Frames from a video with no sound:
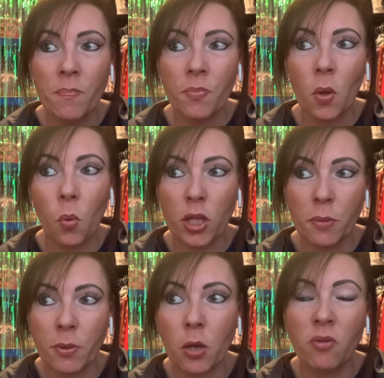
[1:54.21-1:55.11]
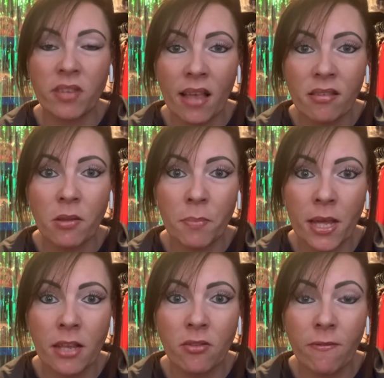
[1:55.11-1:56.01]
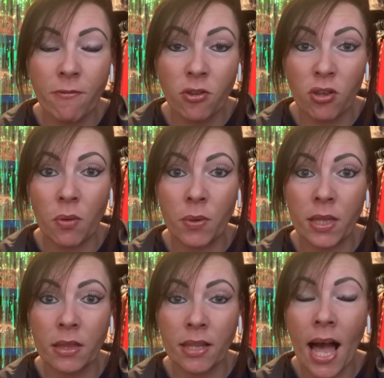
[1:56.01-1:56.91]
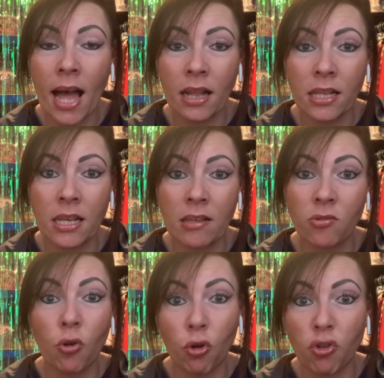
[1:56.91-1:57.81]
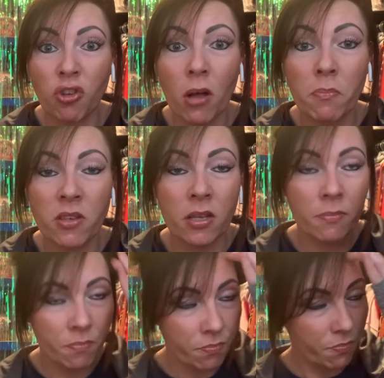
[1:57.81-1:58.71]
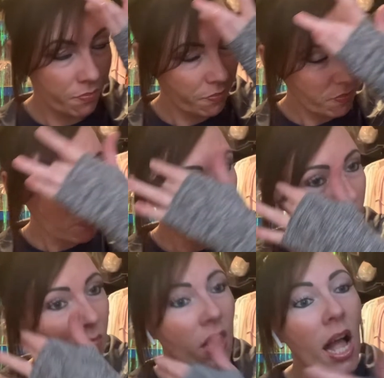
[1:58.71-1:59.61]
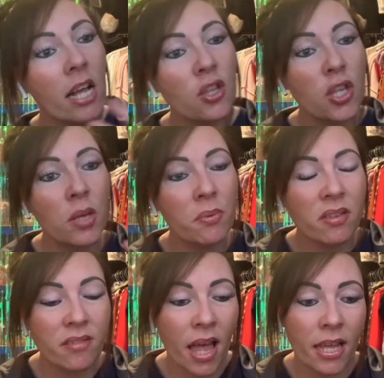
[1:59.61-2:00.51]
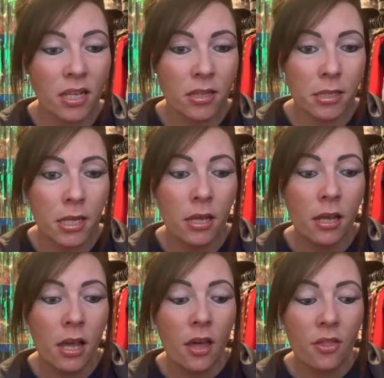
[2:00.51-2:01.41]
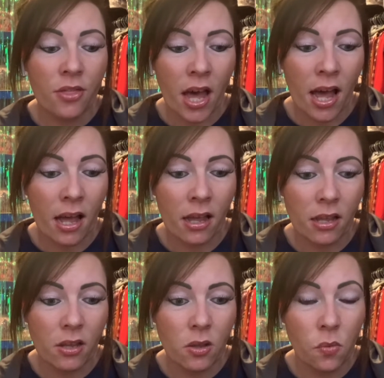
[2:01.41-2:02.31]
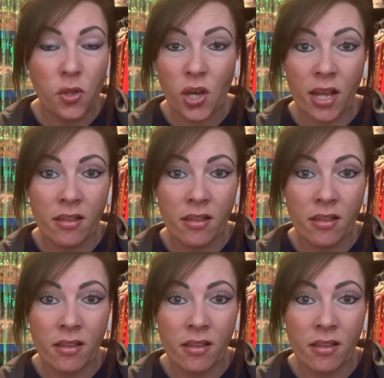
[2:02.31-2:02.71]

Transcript: what the process will be for doing Kylie's autopsy. And she was saying that, which I